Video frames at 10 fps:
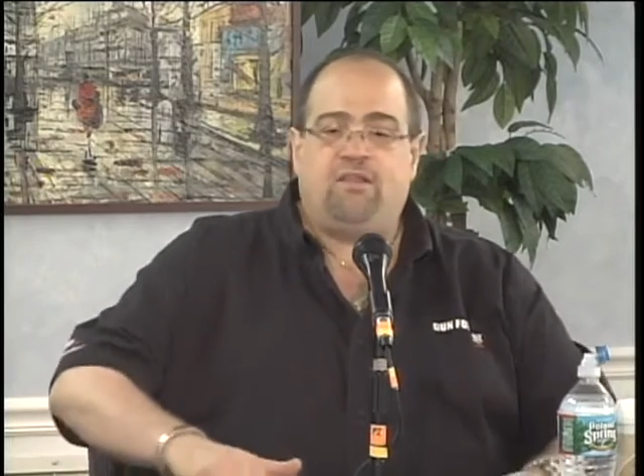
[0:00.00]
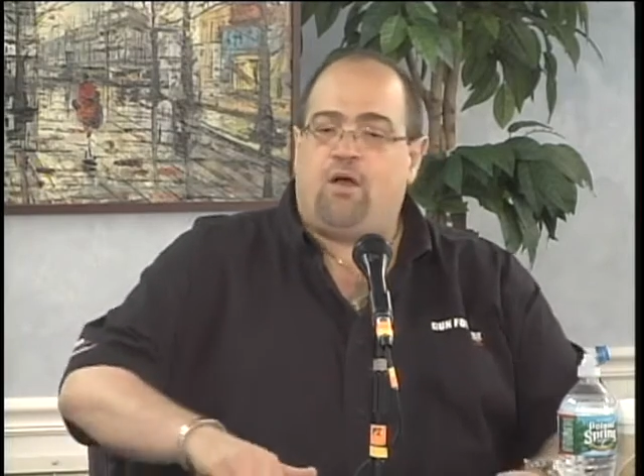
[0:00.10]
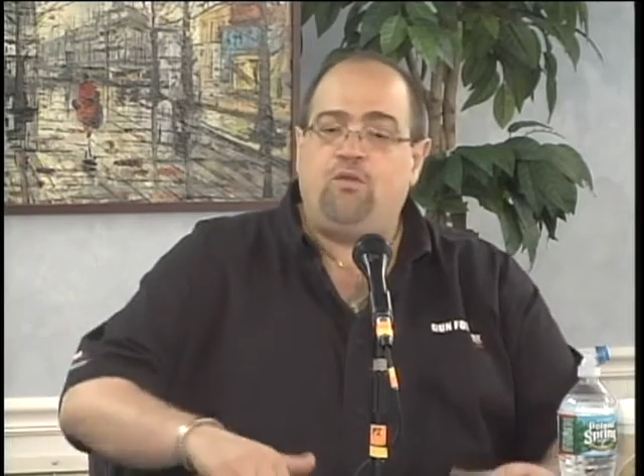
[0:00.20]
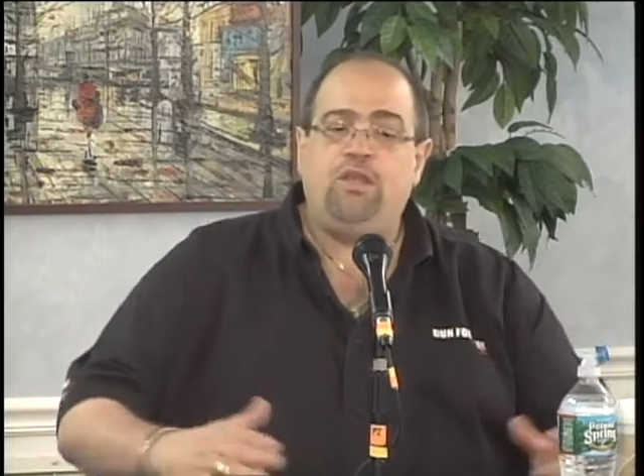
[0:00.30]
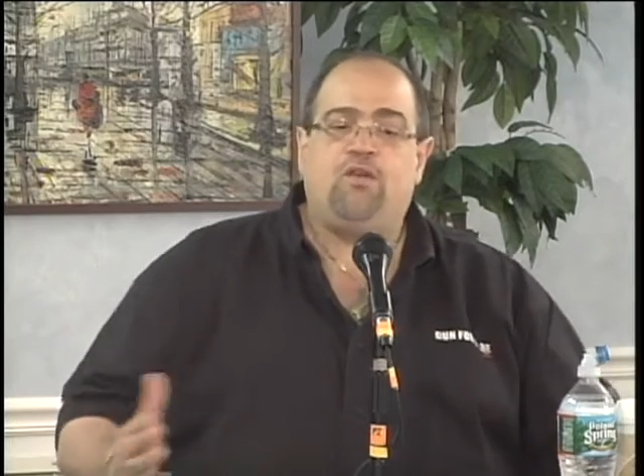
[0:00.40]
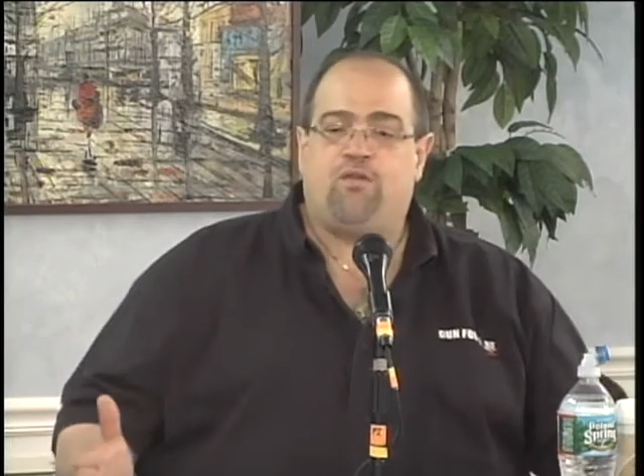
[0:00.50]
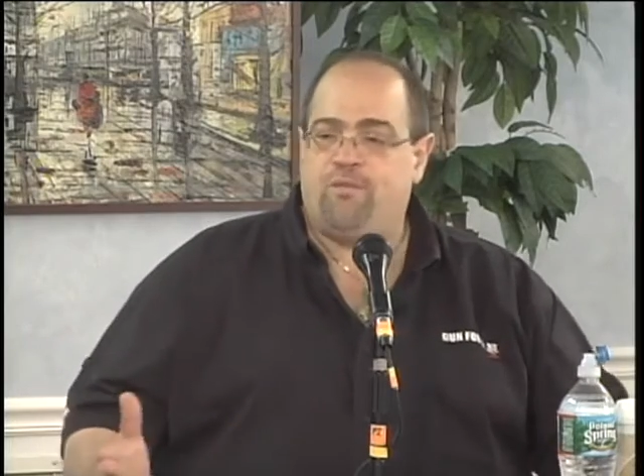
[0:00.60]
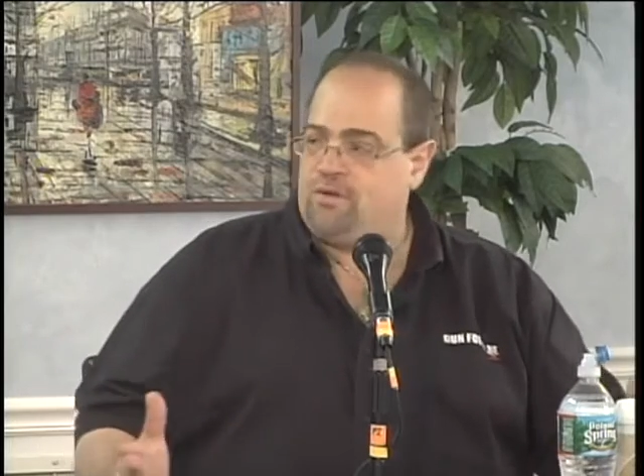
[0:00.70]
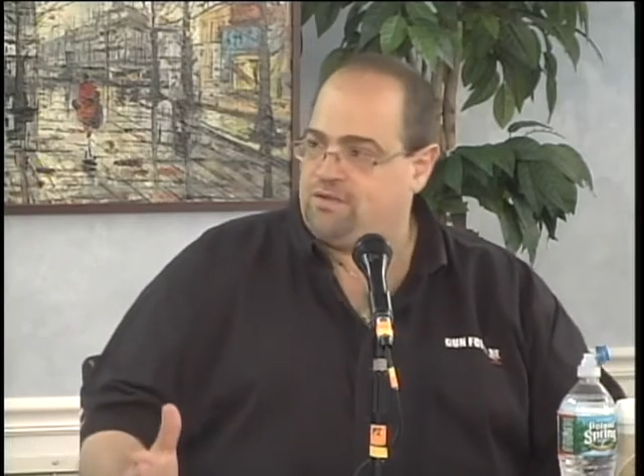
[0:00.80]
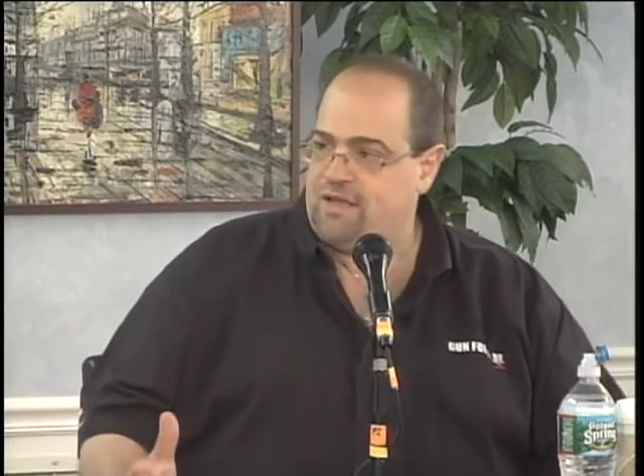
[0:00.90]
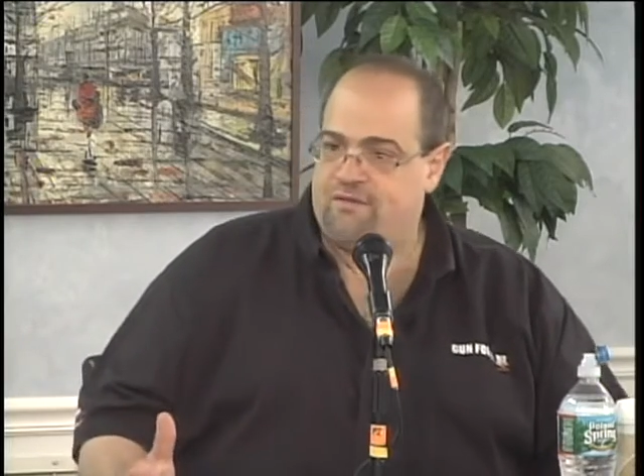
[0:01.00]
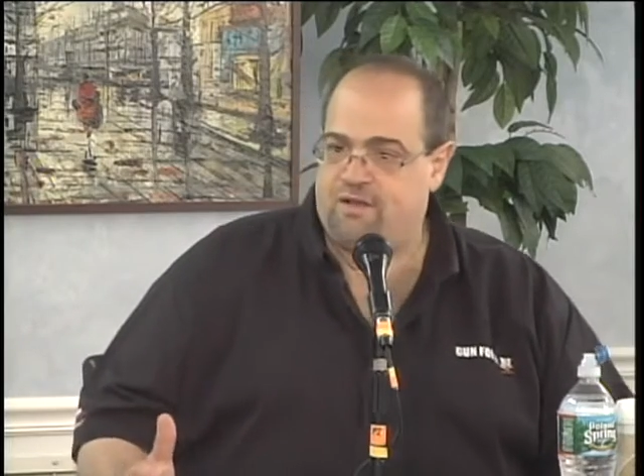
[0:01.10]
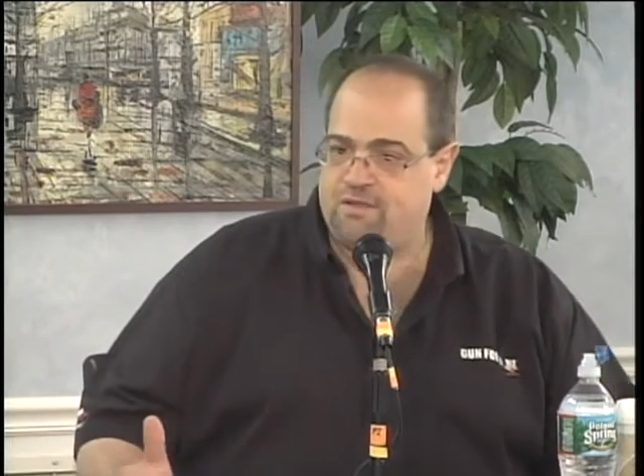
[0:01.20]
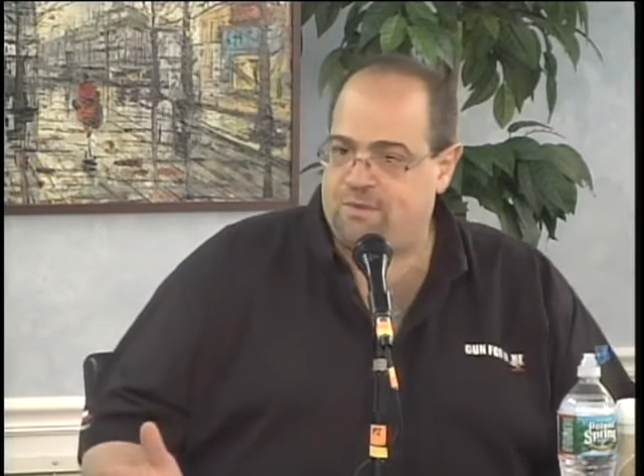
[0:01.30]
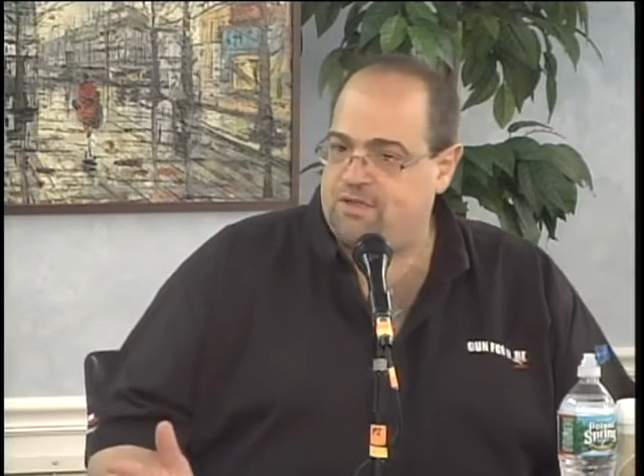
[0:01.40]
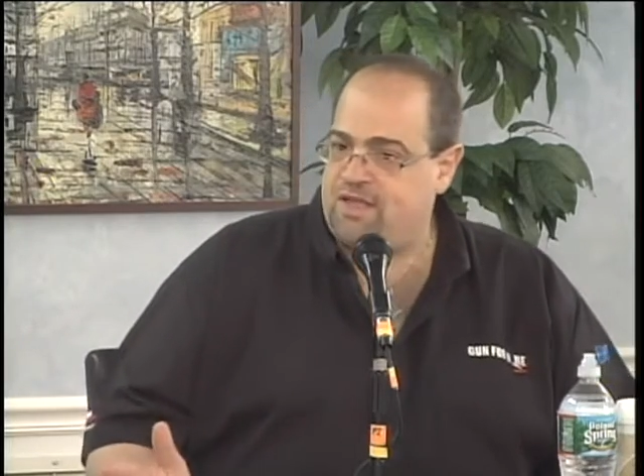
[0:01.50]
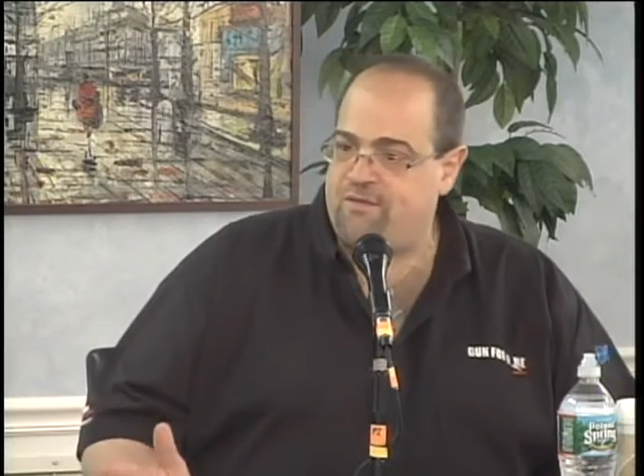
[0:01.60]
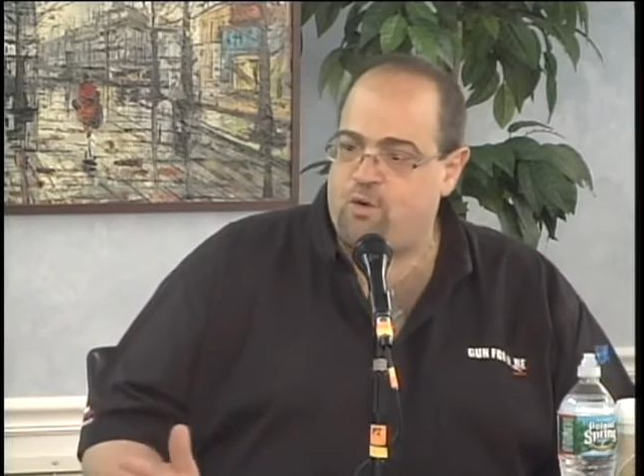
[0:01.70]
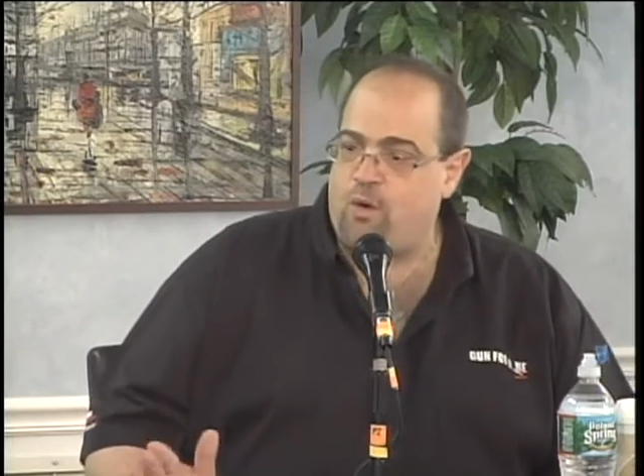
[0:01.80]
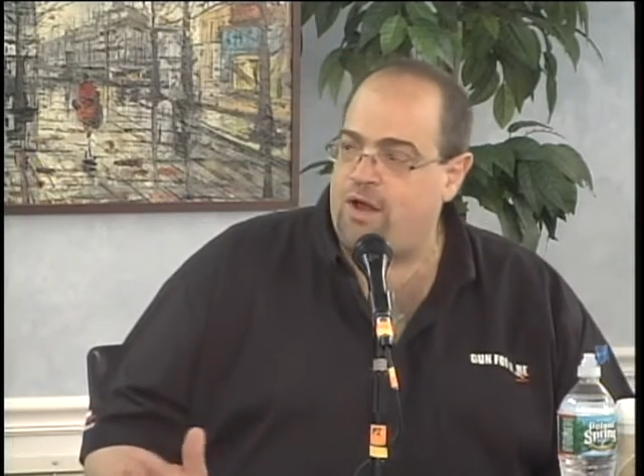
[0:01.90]
Only criminals have guns because they've
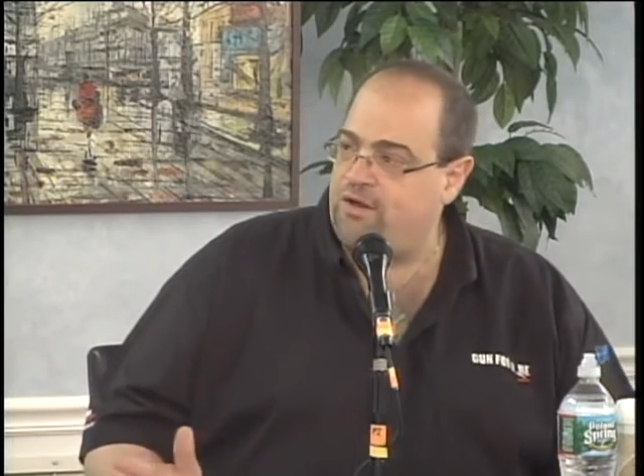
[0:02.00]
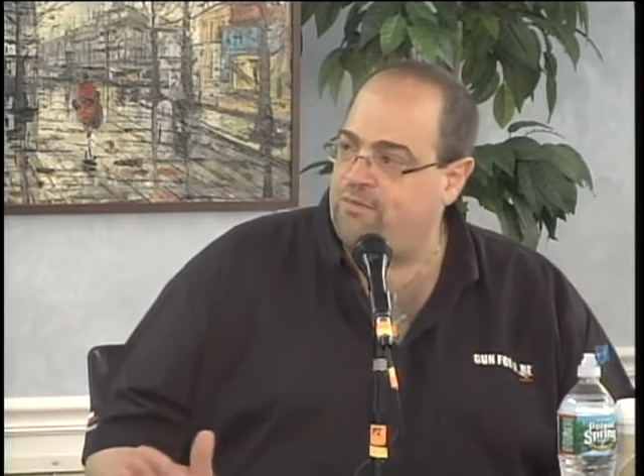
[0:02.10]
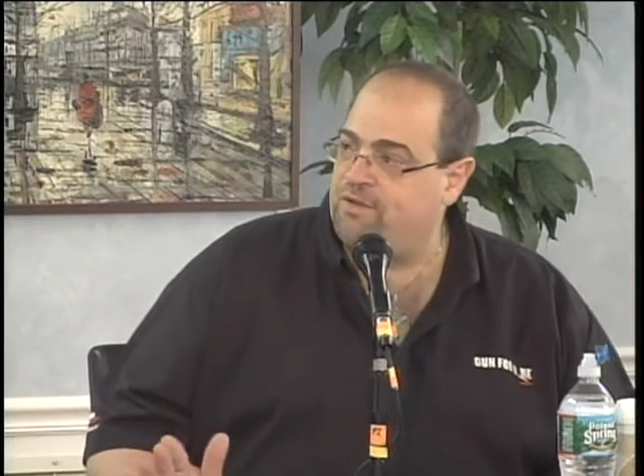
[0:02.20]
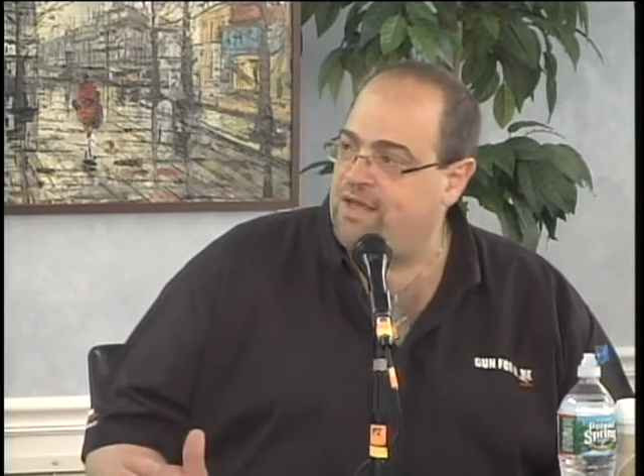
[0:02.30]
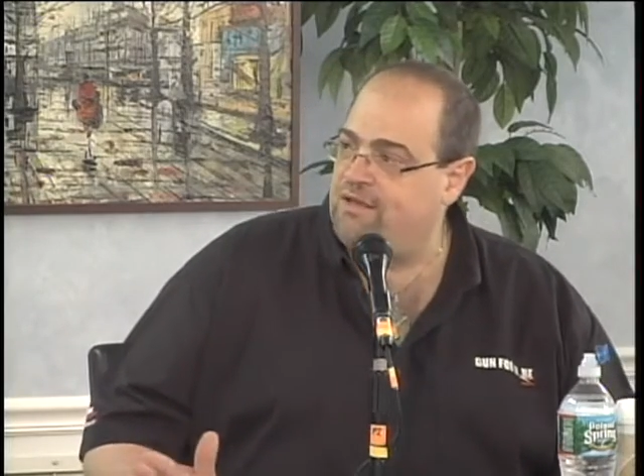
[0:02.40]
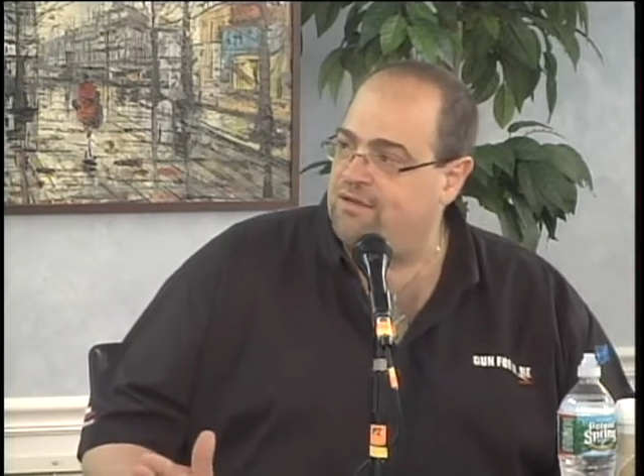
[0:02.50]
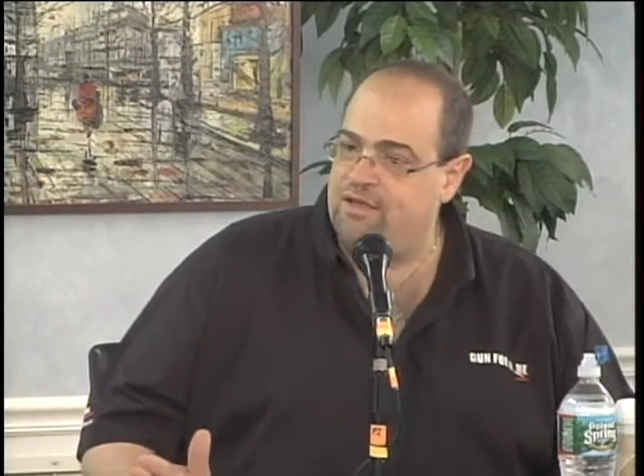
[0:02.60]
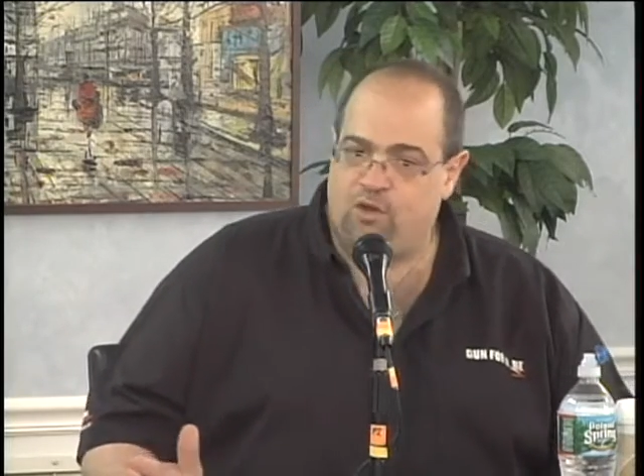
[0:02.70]
acquired them legally.